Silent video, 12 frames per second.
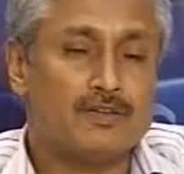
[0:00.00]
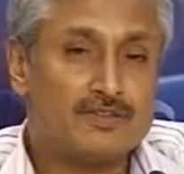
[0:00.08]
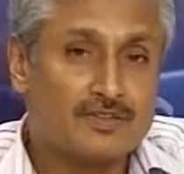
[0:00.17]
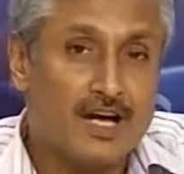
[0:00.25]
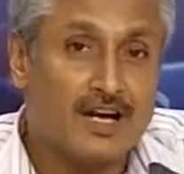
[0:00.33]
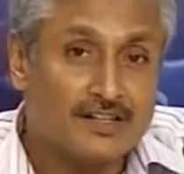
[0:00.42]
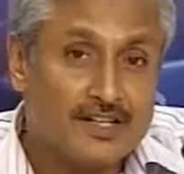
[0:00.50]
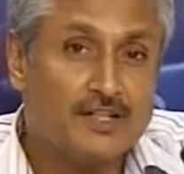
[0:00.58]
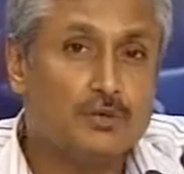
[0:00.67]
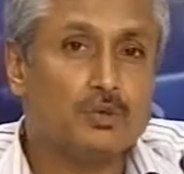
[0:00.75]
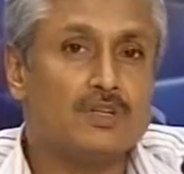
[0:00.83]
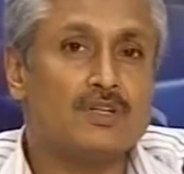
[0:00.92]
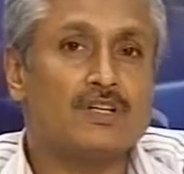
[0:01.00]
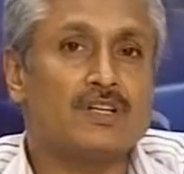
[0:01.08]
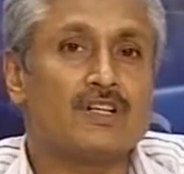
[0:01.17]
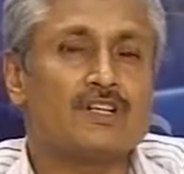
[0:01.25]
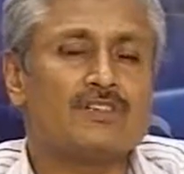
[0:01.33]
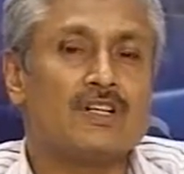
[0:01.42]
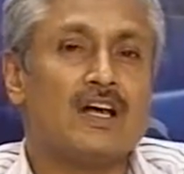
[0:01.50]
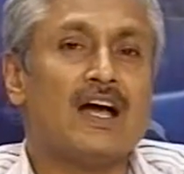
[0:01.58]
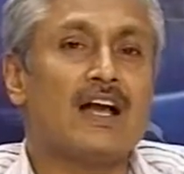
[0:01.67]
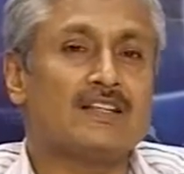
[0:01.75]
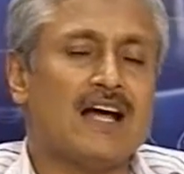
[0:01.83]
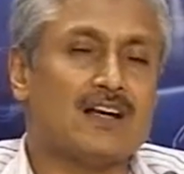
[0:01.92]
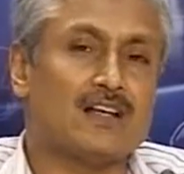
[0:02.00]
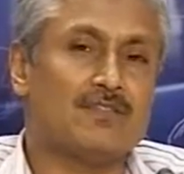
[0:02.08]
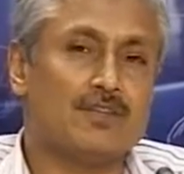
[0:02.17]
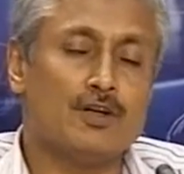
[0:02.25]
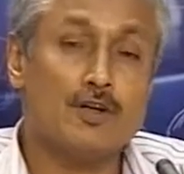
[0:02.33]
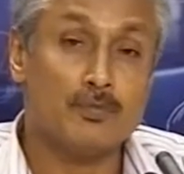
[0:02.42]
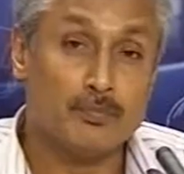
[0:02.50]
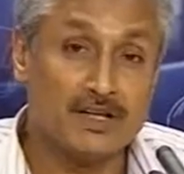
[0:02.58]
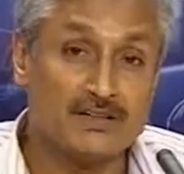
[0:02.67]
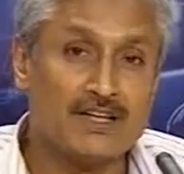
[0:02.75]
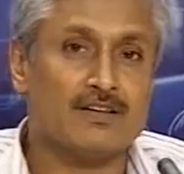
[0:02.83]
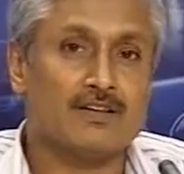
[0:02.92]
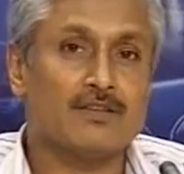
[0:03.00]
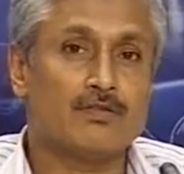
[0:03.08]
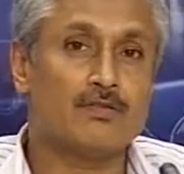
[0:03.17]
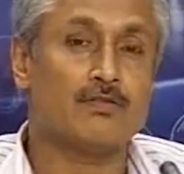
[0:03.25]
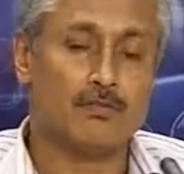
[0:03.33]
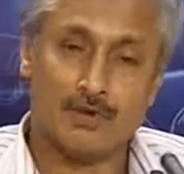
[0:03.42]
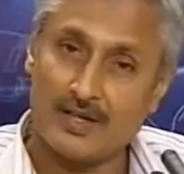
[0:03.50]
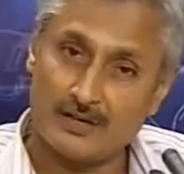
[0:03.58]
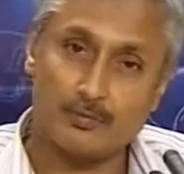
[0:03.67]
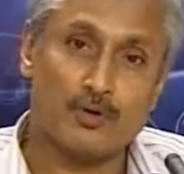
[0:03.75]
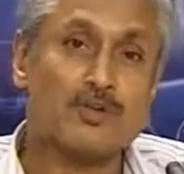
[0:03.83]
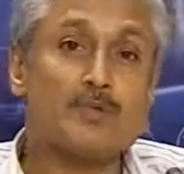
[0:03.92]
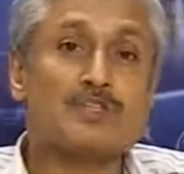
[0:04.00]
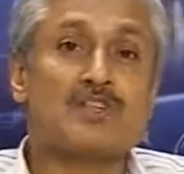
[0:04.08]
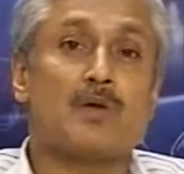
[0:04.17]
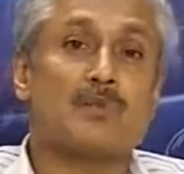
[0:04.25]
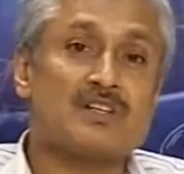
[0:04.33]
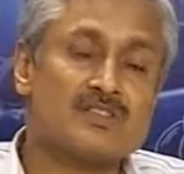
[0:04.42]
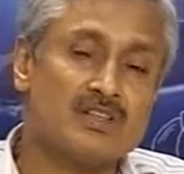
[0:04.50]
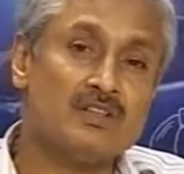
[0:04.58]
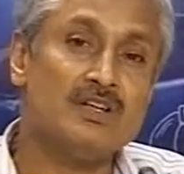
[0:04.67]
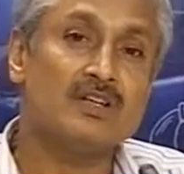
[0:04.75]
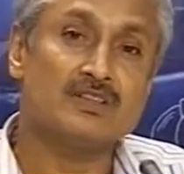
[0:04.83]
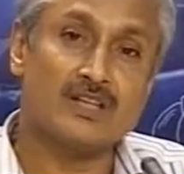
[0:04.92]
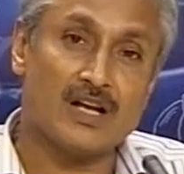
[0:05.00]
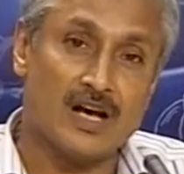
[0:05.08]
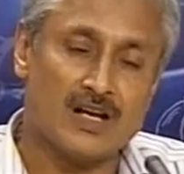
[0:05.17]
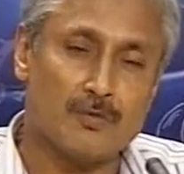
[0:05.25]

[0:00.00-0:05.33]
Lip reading: starting to learn English at that level. But then, as Professor Mishra mentioned, there are